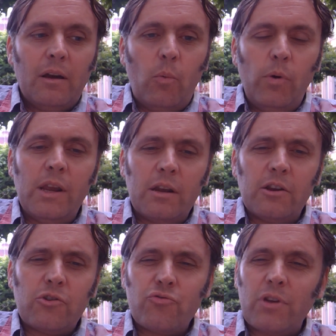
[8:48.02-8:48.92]
and we can
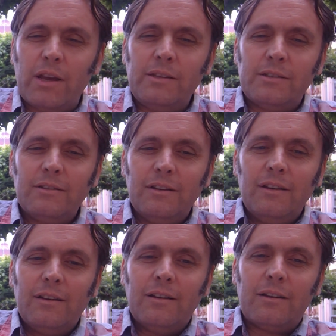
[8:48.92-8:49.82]
create
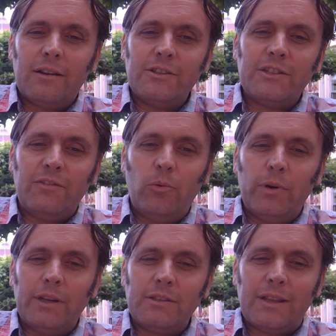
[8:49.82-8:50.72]
a currency for
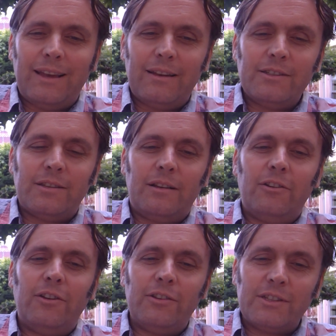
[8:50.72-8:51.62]
Wales that has that
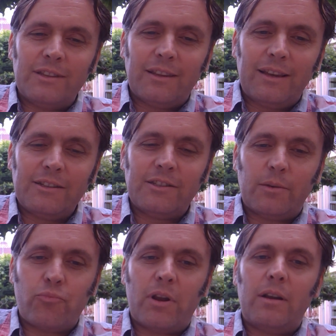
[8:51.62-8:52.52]
loyalty, that has
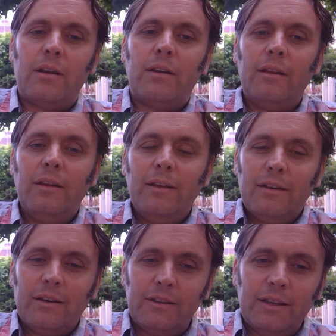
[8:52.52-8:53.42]
that branding,
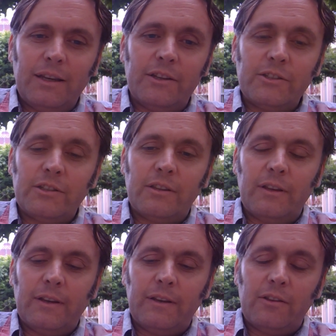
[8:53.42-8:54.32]
and has
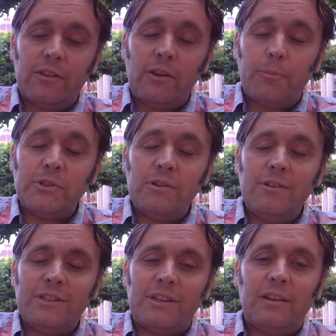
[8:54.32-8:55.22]
the
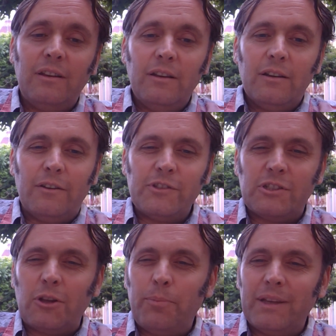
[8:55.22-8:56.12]
opportunity of
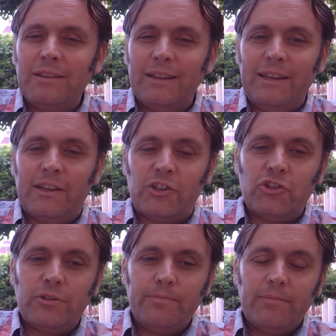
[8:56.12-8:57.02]
stopping the
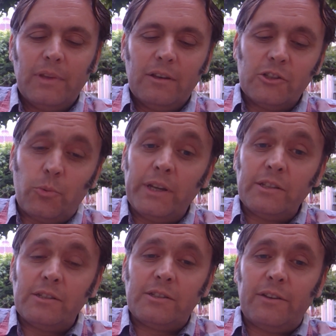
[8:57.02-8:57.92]
leakage. Because
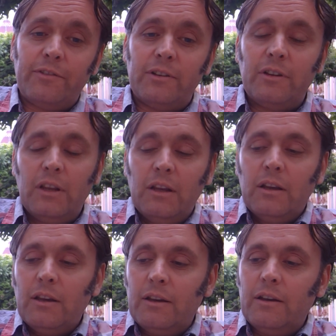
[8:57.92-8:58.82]
Wales has suffered
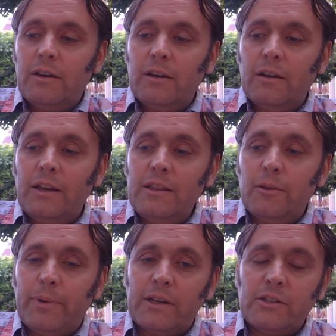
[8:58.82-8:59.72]
in
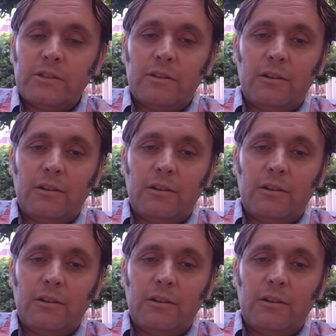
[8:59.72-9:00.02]
the past